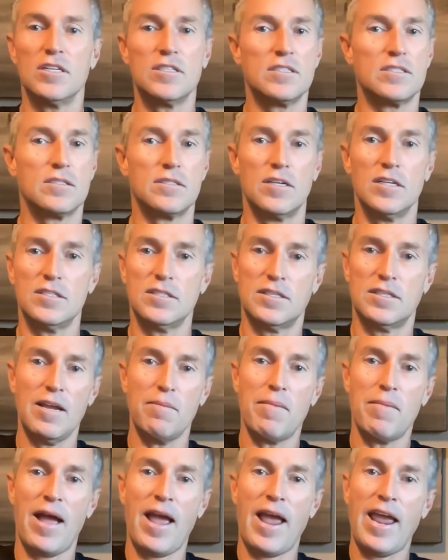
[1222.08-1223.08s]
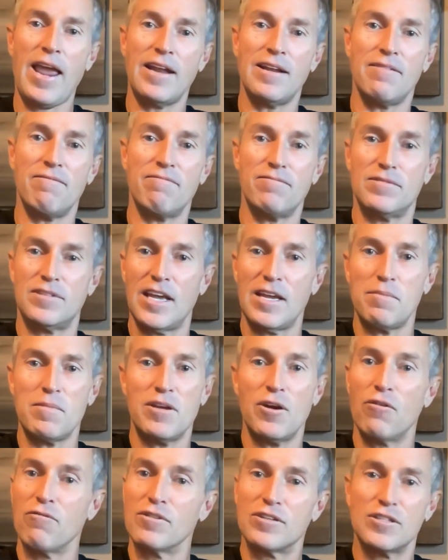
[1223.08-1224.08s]
Just take my hand and take me
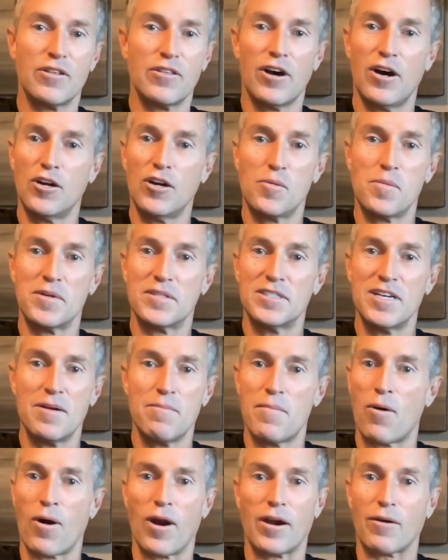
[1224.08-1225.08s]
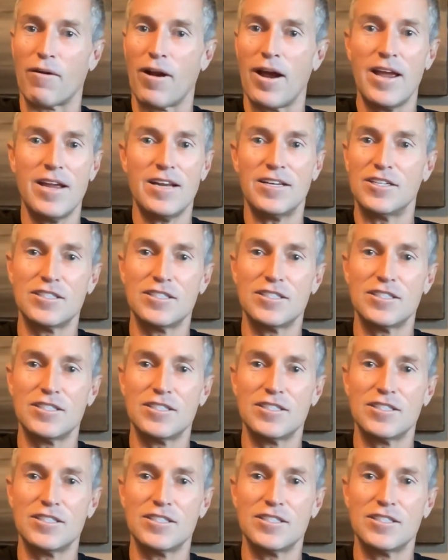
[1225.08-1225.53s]
over to the 100% mark, right?